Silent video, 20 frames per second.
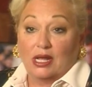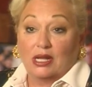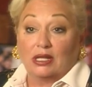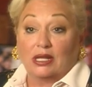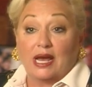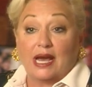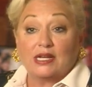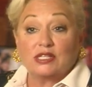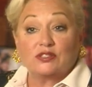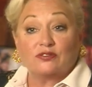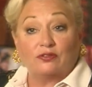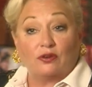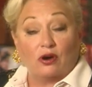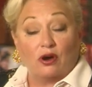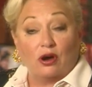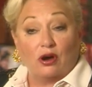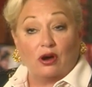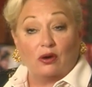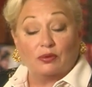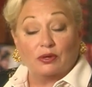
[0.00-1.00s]
Last
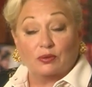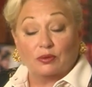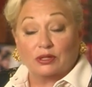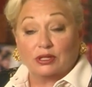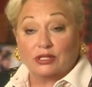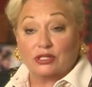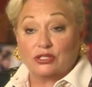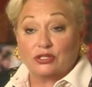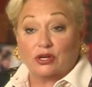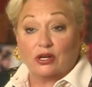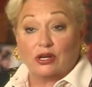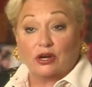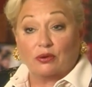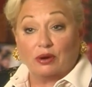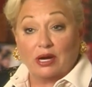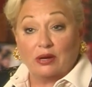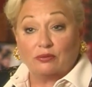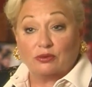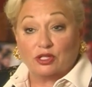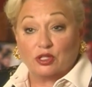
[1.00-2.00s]
fall, we really saw a
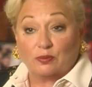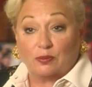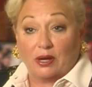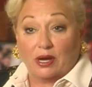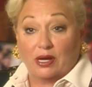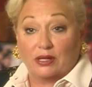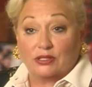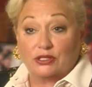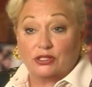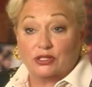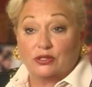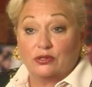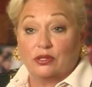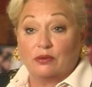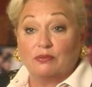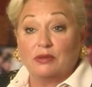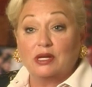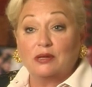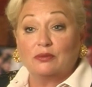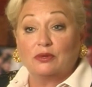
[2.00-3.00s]
great response to the
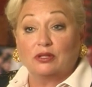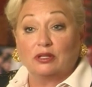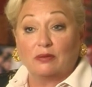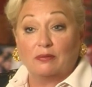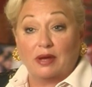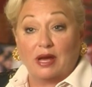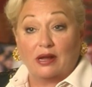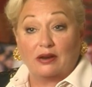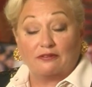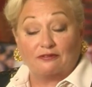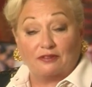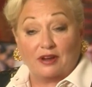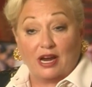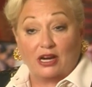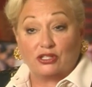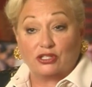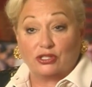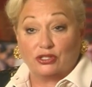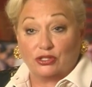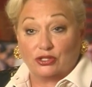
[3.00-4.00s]
minimal amount of
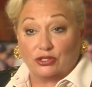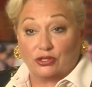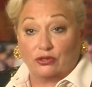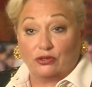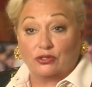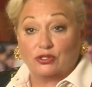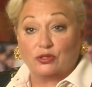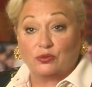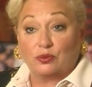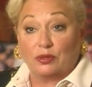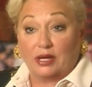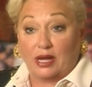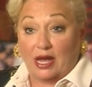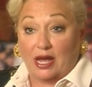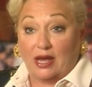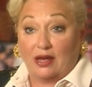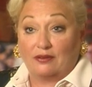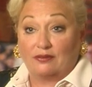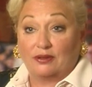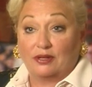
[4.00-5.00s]
fashion skirts we
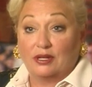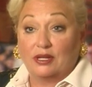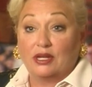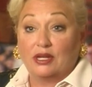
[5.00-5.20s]
have.